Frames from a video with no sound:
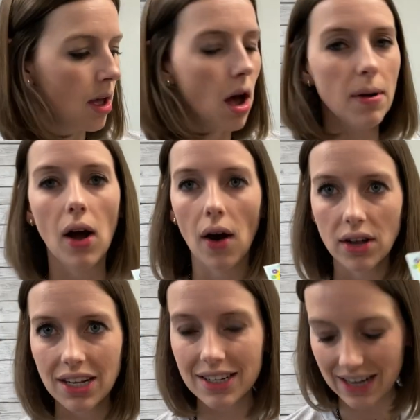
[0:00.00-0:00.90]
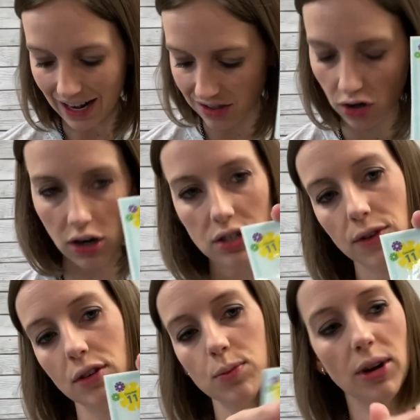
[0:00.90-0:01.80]
About how I needed task cards for
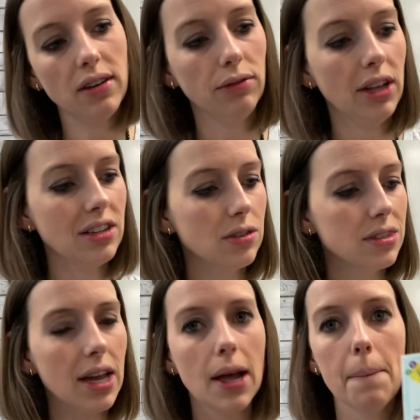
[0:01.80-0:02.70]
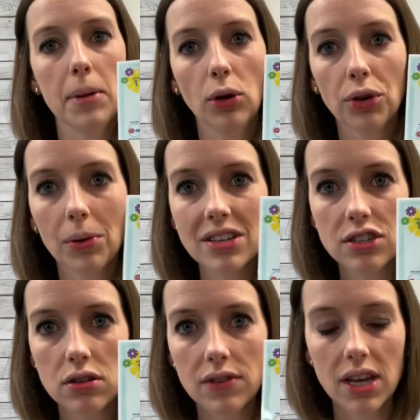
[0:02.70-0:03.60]
those Brain Flakes. So it's like build a
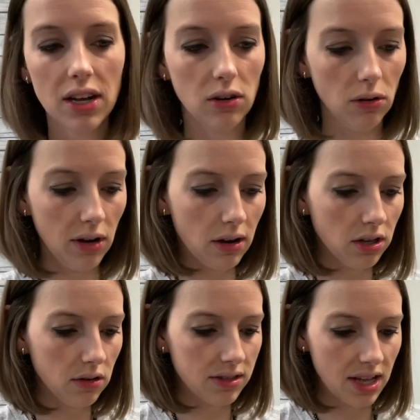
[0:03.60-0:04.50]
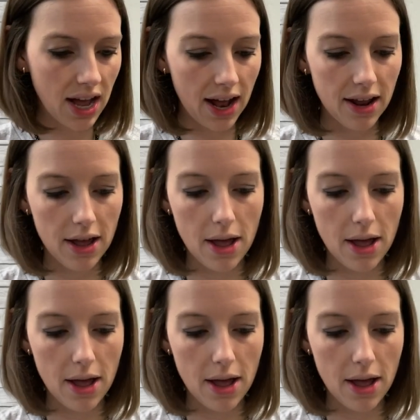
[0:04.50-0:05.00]
rescue vehicle. How cute is that?